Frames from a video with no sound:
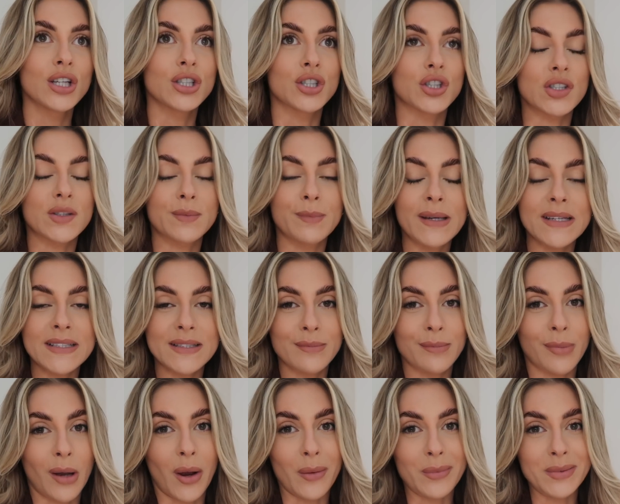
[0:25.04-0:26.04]
just bits and
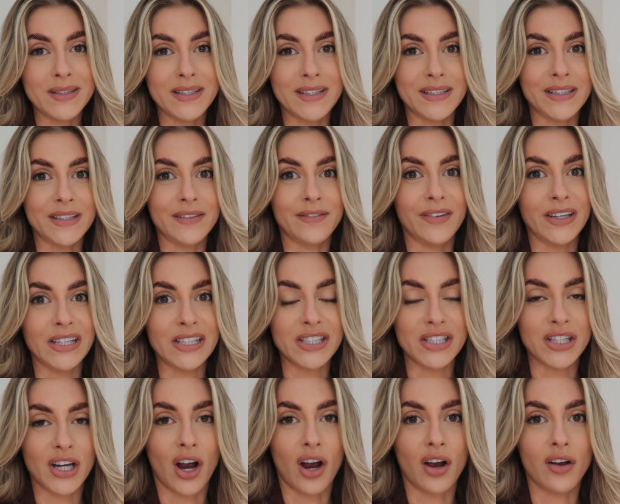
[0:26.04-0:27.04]
bobs that need
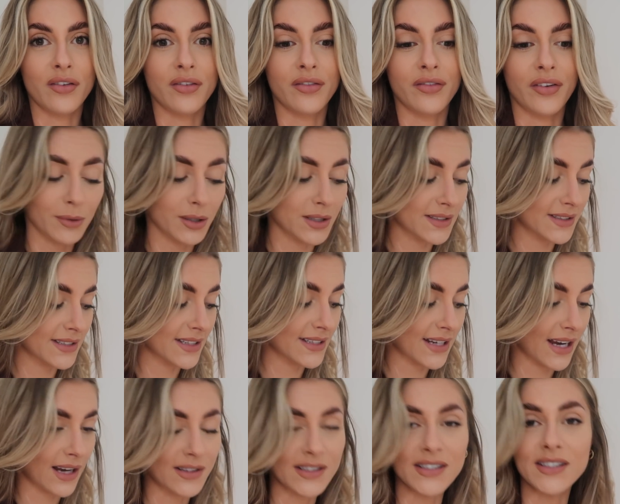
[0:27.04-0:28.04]
finishing off. I'm going to sit
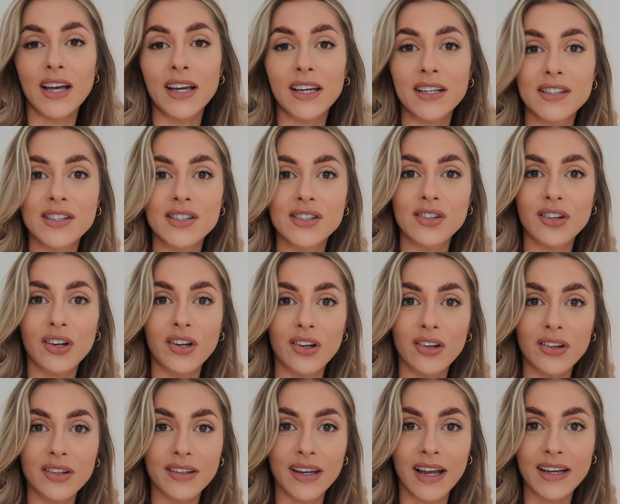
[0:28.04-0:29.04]
down so I can
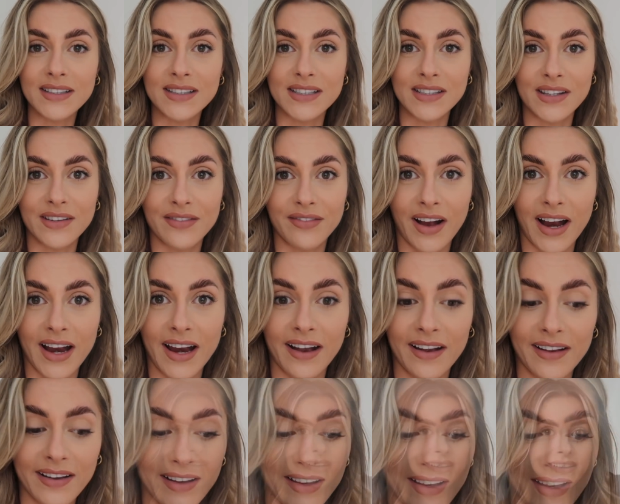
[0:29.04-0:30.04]
snuggle next to the
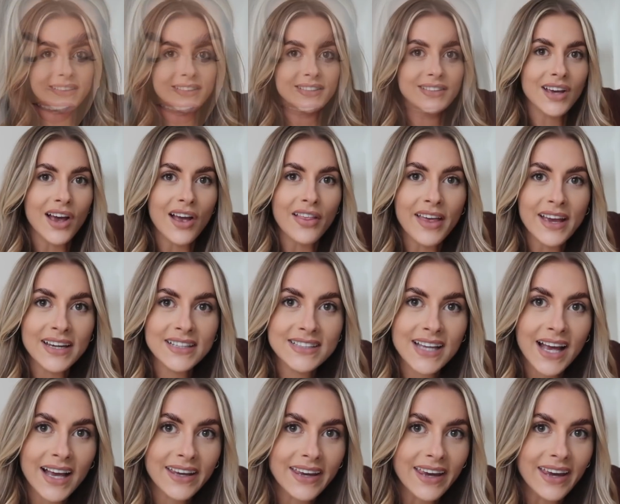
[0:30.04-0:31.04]
fire. Are they
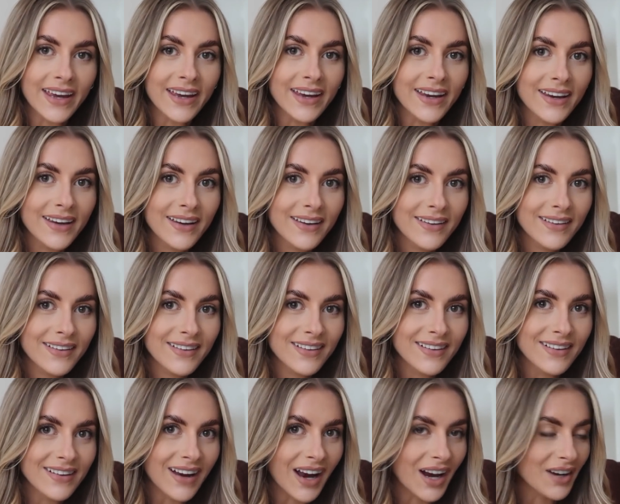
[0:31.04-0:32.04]
tacky?
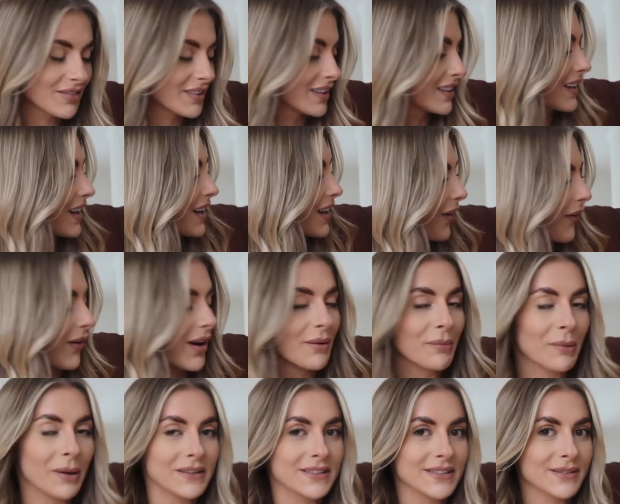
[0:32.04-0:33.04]
I feel like
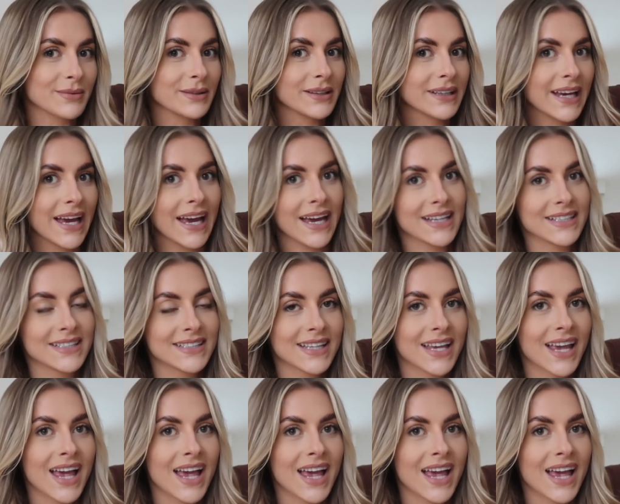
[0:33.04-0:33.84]
quite possibly yes.